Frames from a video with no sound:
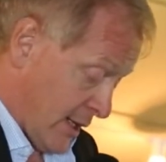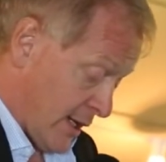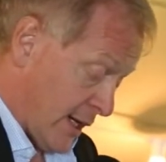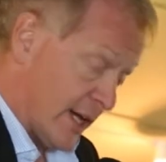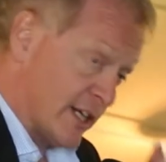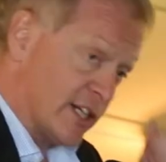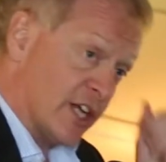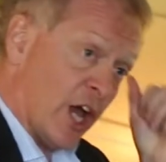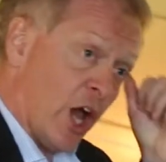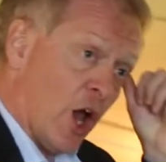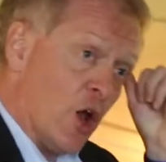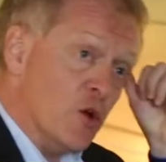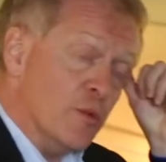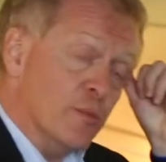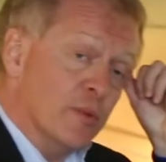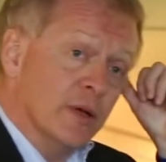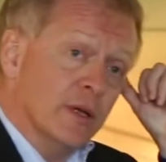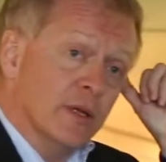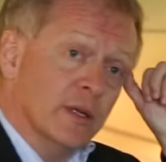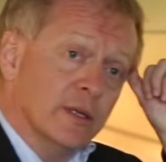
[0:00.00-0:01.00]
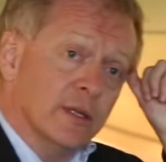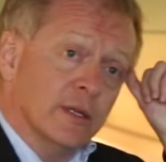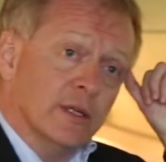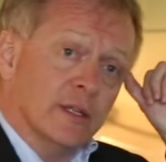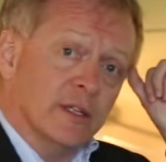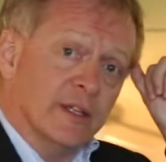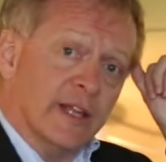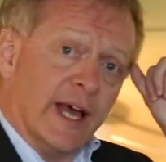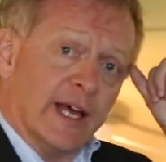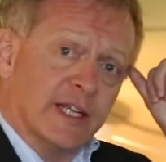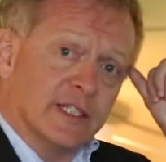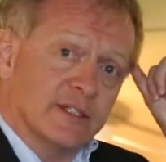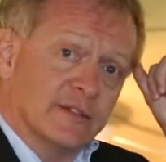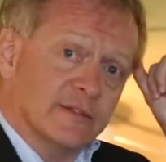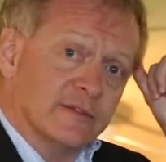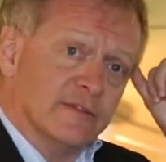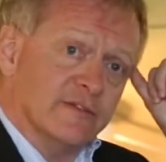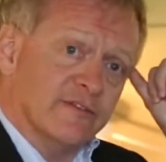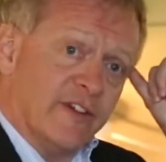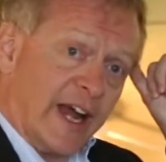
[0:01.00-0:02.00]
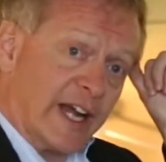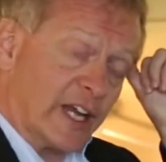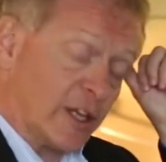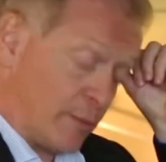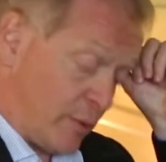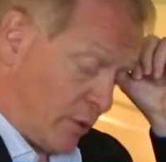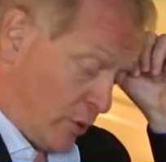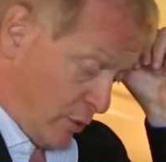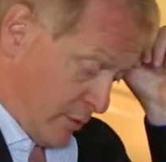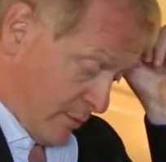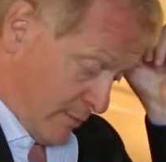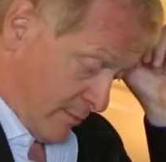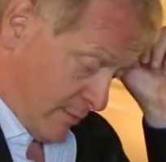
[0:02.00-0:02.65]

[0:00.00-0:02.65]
and hope that valuable